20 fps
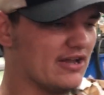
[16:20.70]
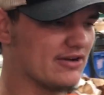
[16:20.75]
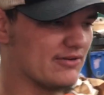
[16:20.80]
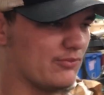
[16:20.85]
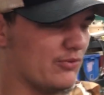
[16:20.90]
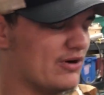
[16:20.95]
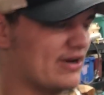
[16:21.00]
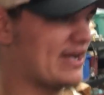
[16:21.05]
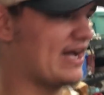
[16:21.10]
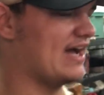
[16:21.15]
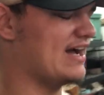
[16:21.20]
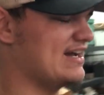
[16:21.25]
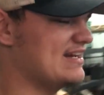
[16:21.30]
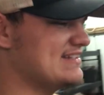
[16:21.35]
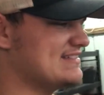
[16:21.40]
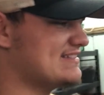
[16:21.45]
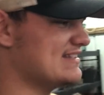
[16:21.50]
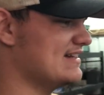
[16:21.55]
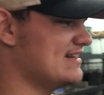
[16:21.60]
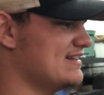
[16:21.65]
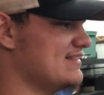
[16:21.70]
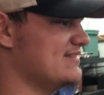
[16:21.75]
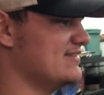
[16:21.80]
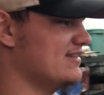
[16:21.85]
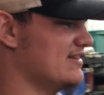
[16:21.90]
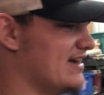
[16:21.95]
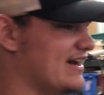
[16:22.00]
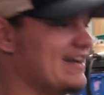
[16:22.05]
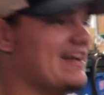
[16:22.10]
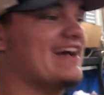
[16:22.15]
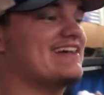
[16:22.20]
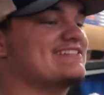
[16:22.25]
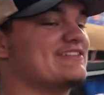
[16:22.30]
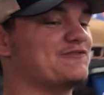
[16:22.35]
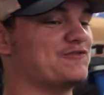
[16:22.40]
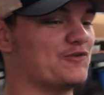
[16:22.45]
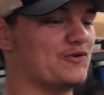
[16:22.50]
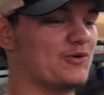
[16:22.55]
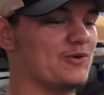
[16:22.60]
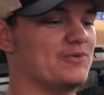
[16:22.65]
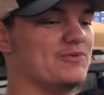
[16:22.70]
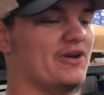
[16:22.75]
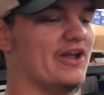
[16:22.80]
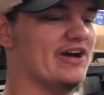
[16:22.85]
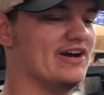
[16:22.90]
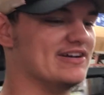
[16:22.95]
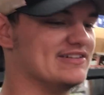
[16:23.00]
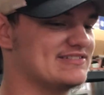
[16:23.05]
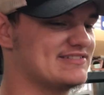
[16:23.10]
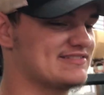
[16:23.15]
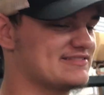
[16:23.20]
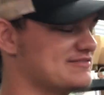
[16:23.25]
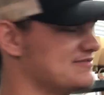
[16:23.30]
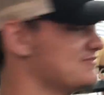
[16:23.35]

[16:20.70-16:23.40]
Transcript: one guy, he asked it for nuts.